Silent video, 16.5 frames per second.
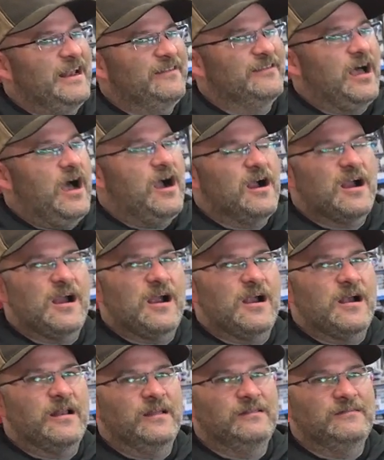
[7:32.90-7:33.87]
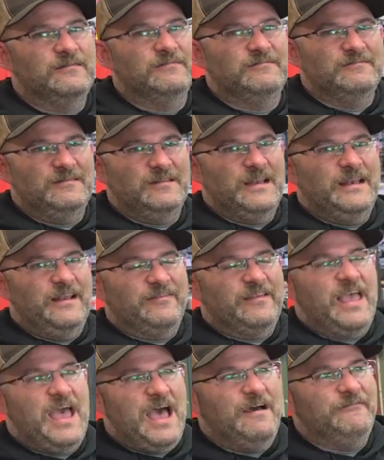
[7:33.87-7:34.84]
as hard. It
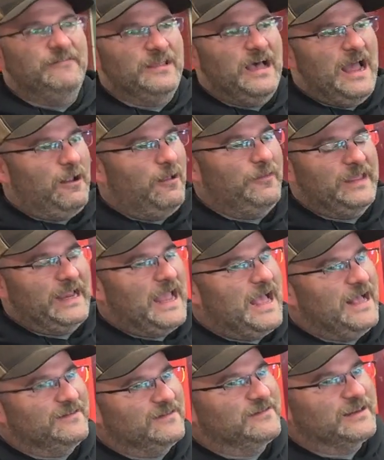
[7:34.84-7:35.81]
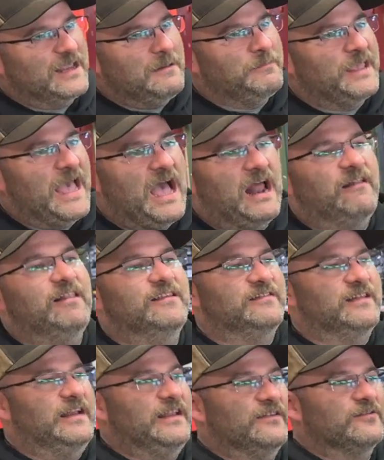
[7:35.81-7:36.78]
doesn't have, I don't think it has the same
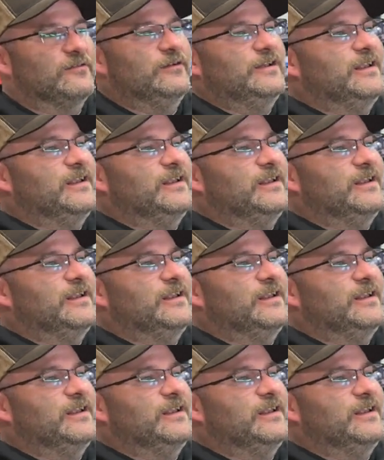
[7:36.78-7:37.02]
catalyst in it, so it